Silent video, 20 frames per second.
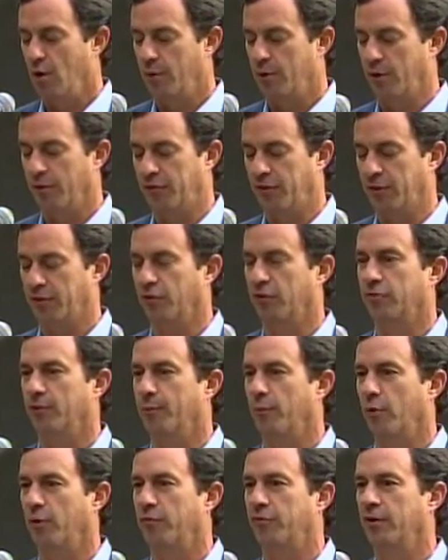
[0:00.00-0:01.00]
we don't think there's a
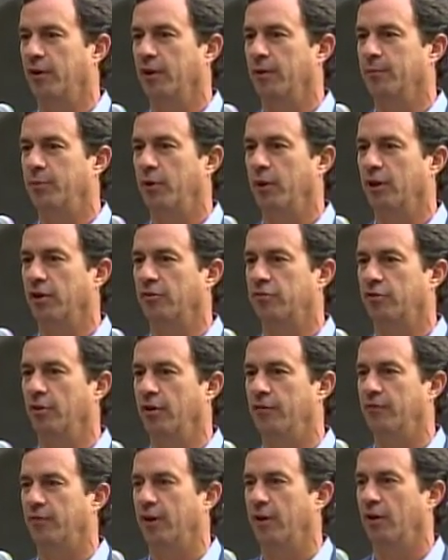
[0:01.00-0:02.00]
more fitting place to
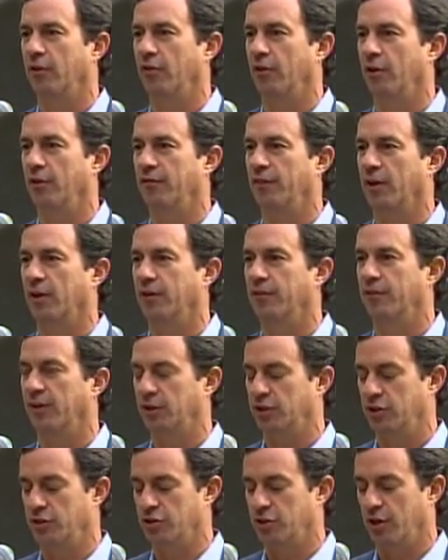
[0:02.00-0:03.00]
unveil the Living
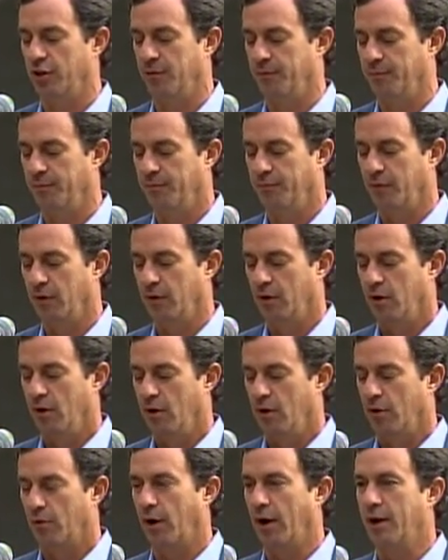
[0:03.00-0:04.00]
Innovation Zone.
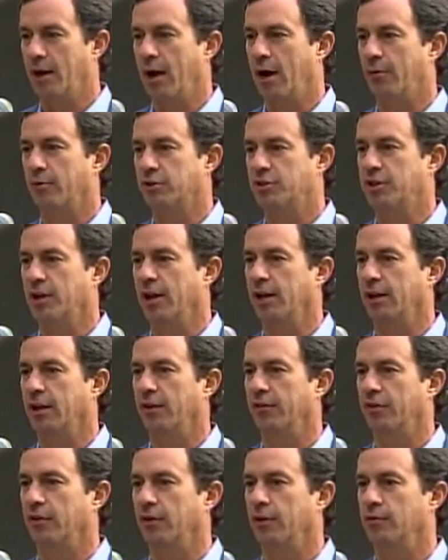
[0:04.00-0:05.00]
Right now, we're standing
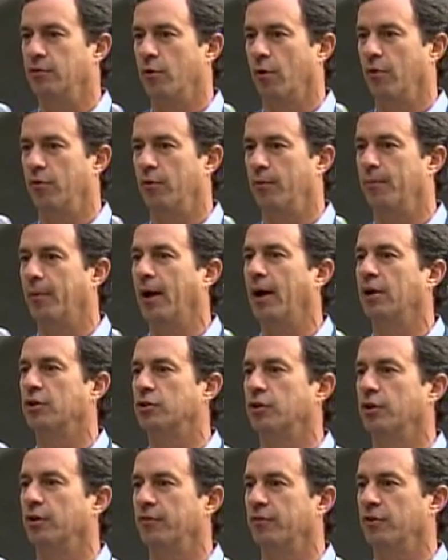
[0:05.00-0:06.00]
at the northern
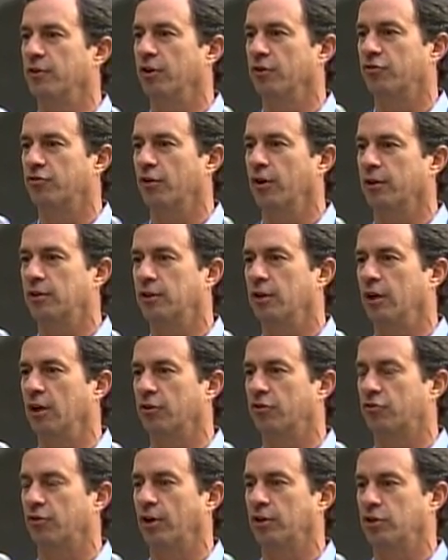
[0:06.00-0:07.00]
boundary of the district. It
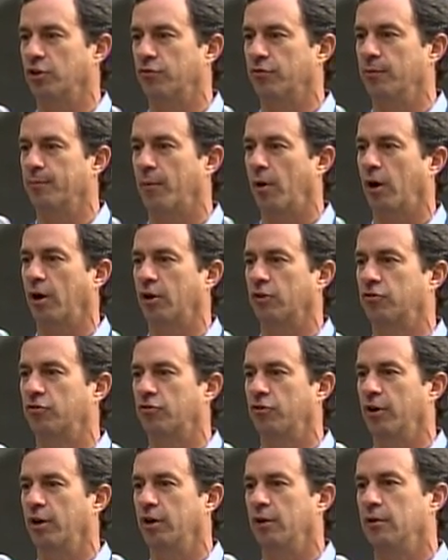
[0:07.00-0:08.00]
stretches from Market
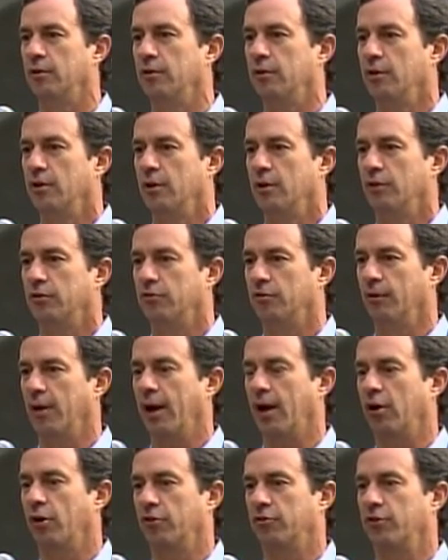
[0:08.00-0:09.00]
Street to
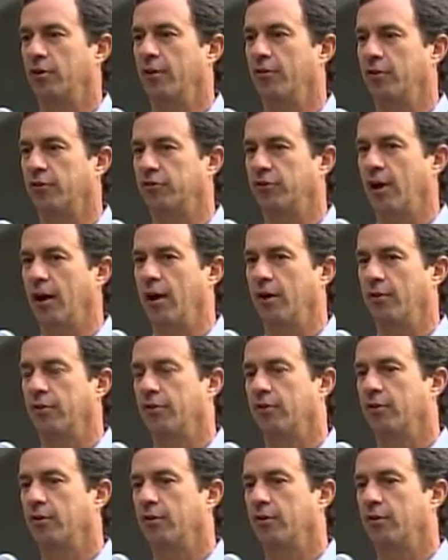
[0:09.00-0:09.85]
Harrison on the south,